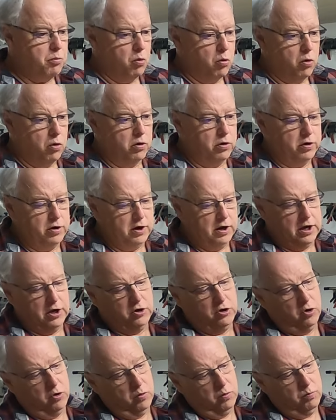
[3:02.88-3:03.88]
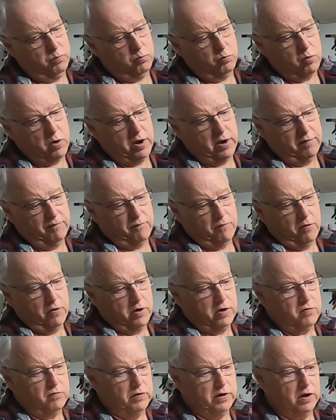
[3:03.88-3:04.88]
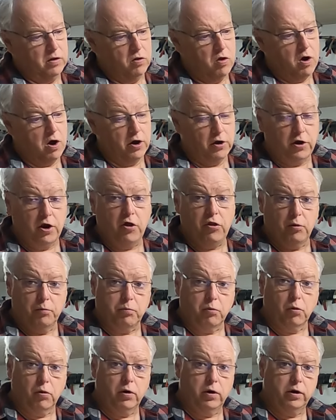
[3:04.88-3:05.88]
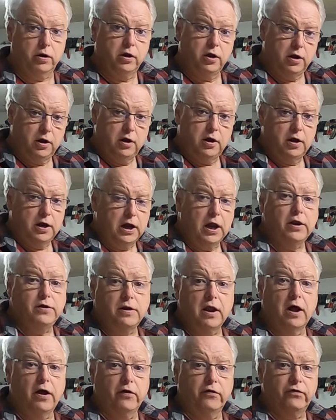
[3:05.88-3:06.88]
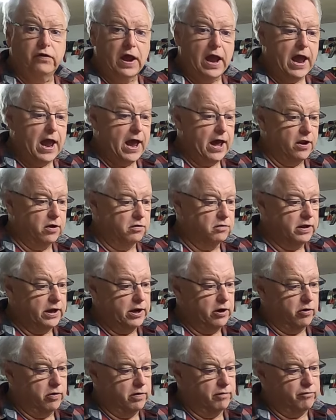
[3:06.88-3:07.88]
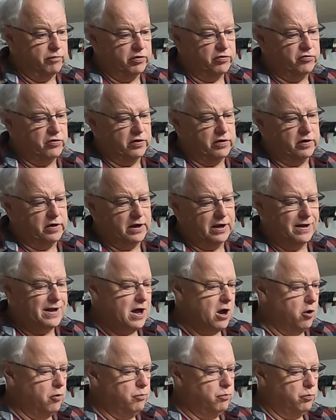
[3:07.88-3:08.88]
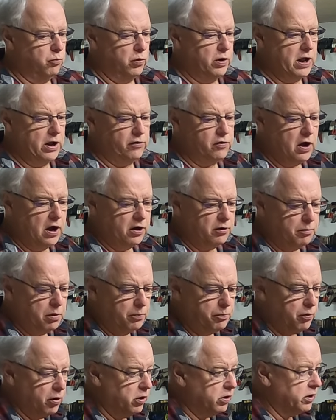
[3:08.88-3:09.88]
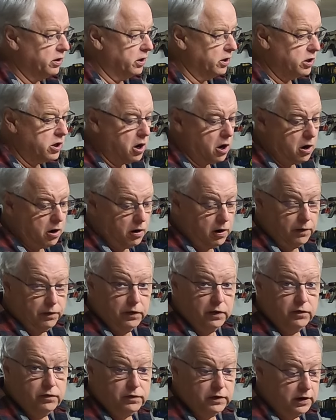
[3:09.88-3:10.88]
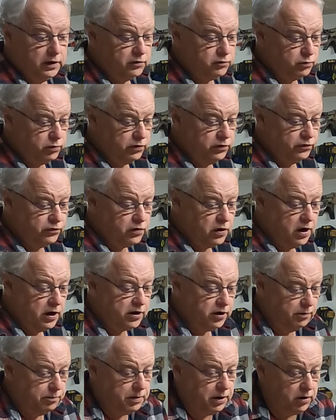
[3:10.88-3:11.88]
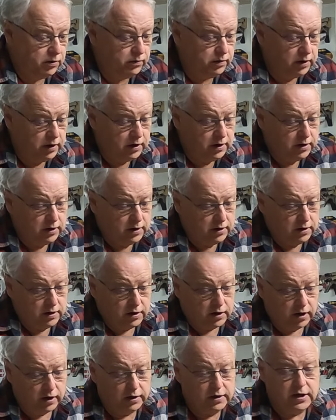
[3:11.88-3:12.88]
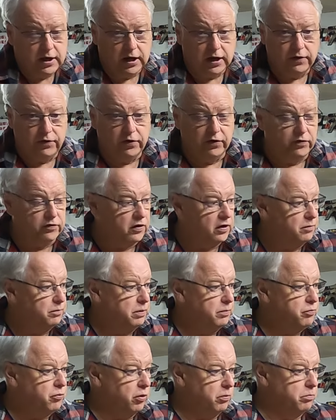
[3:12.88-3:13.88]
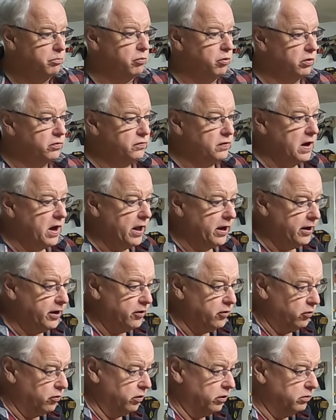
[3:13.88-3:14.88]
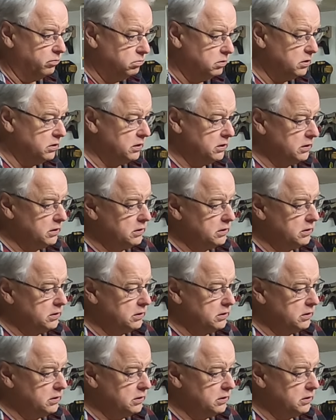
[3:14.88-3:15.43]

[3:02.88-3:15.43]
board and you run it vertically along another board, it does add a layer of rigidity. Now, we're not talking about parking a car on these things. We're just talking about a kid that's going to be putting books on it or